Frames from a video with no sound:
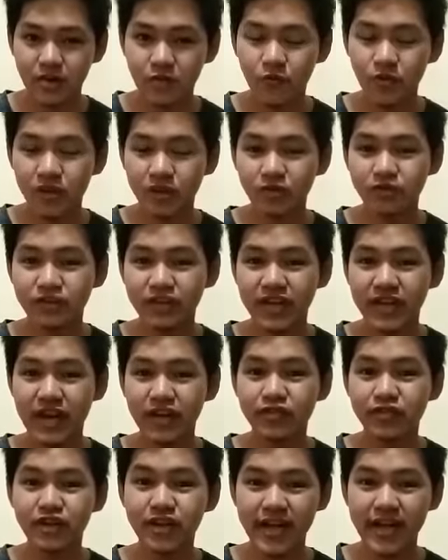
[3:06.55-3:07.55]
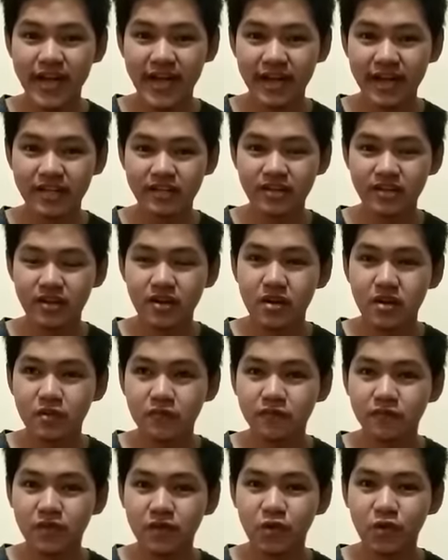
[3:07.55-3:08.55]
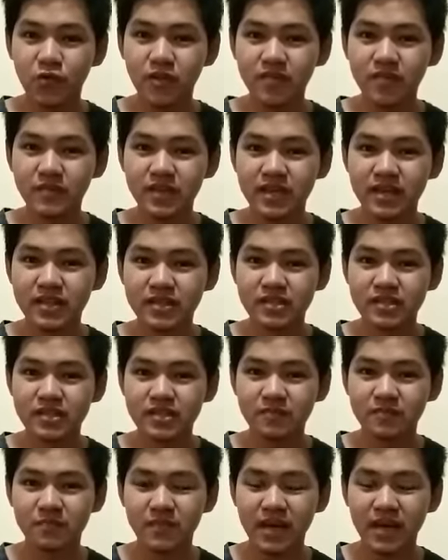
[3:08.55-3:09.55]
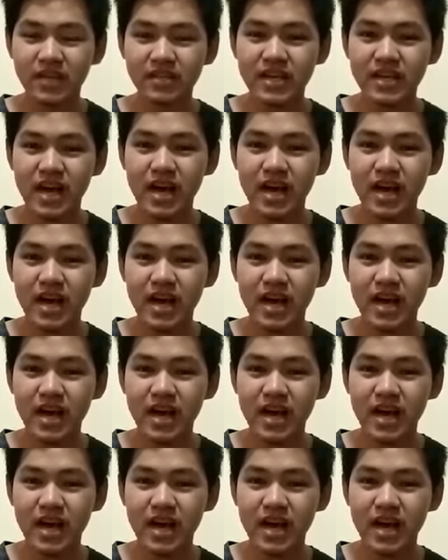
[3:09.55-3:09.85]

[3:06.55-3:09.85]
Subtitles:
While on the other hand, phloem is made